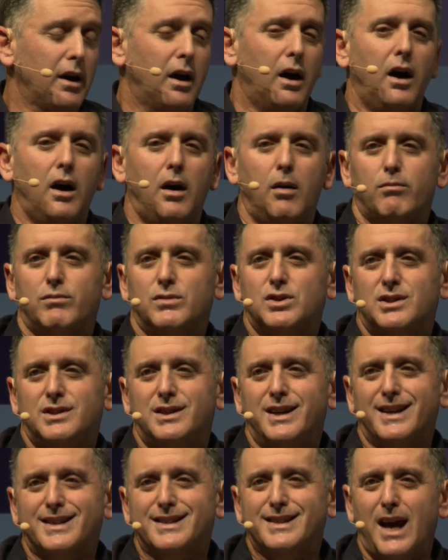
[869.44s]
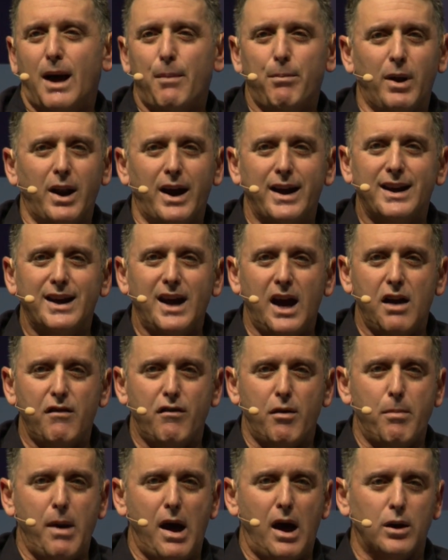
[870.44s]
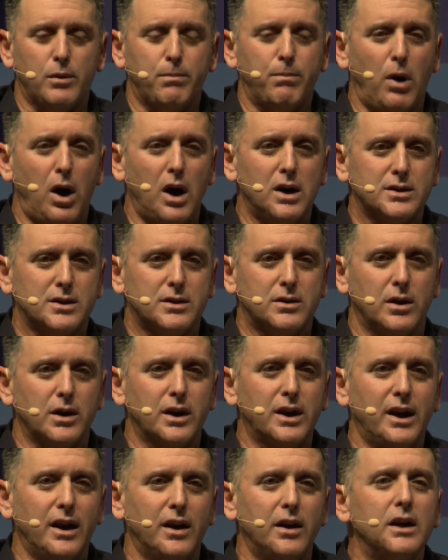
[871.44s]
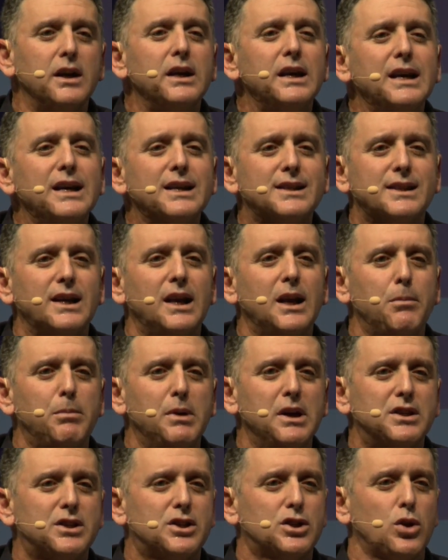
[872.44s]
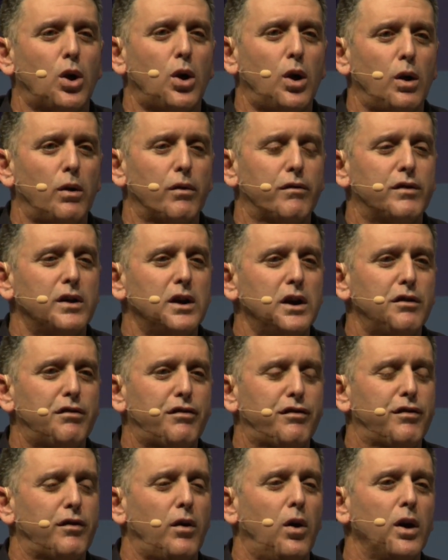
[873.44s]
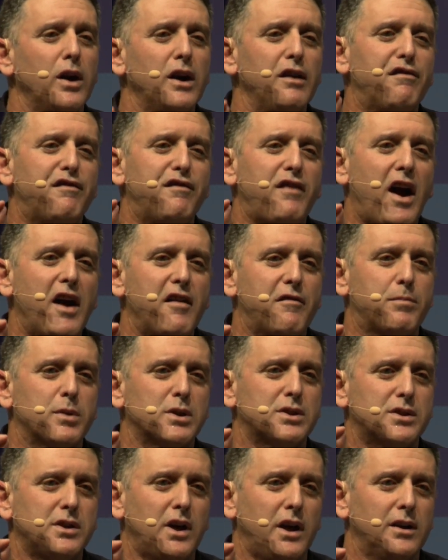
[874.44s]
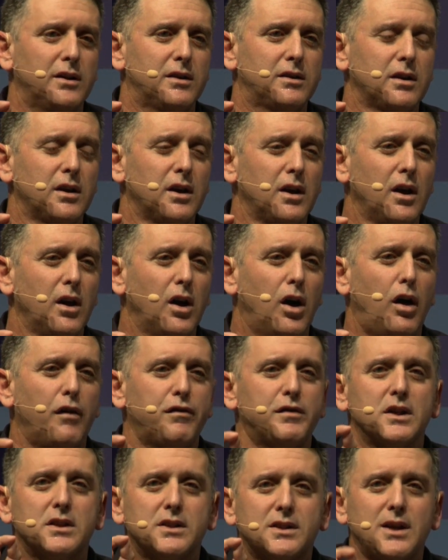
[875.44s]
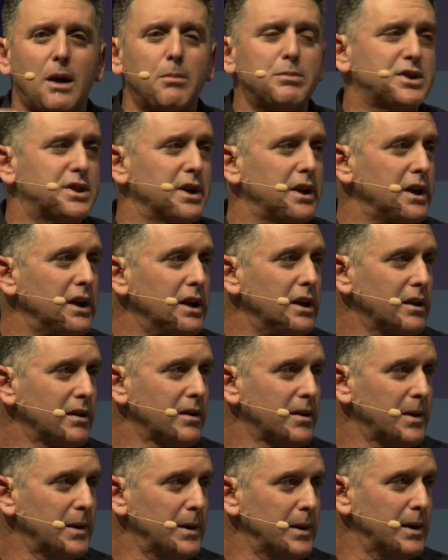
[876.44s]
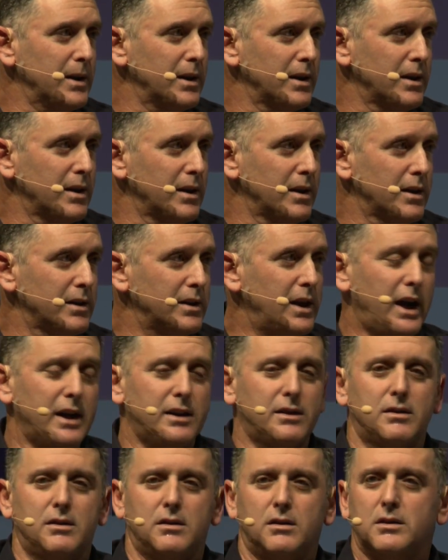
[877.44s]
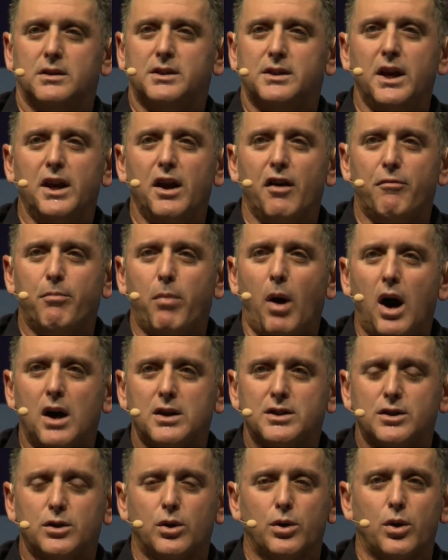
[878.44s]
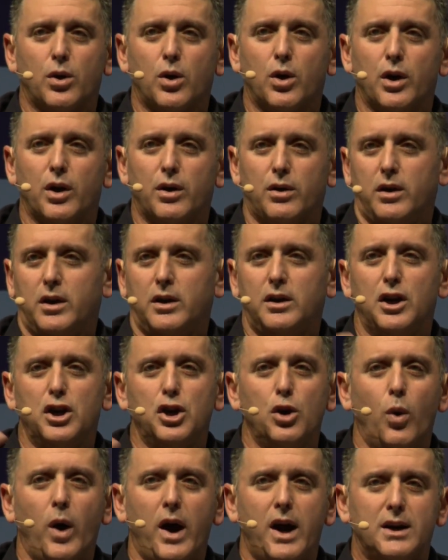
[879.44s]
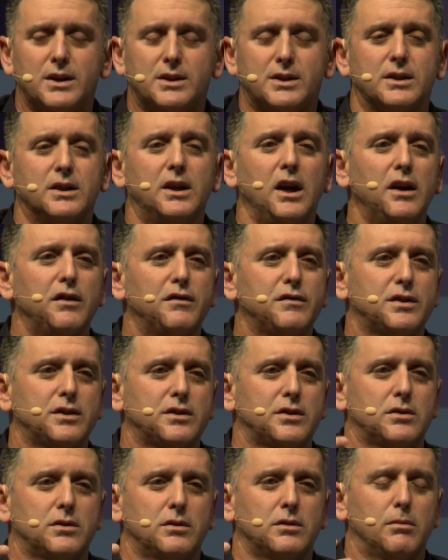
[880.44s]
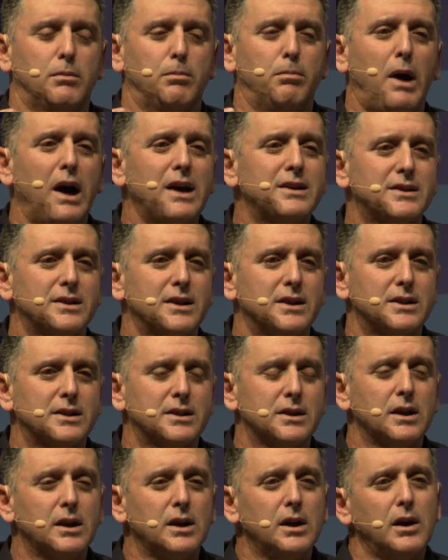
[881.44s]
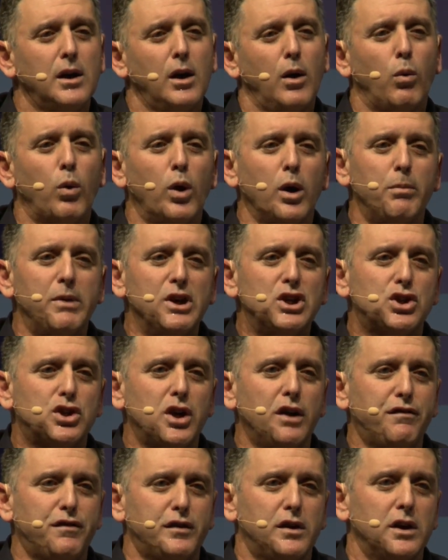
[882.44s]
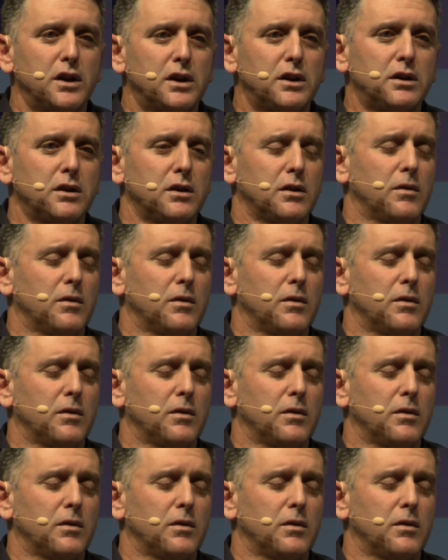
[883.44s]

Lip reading: The example I gave about Boston can easily be solved if only 5% of the subsidy that City of Boston or in the US gives buses will be shifted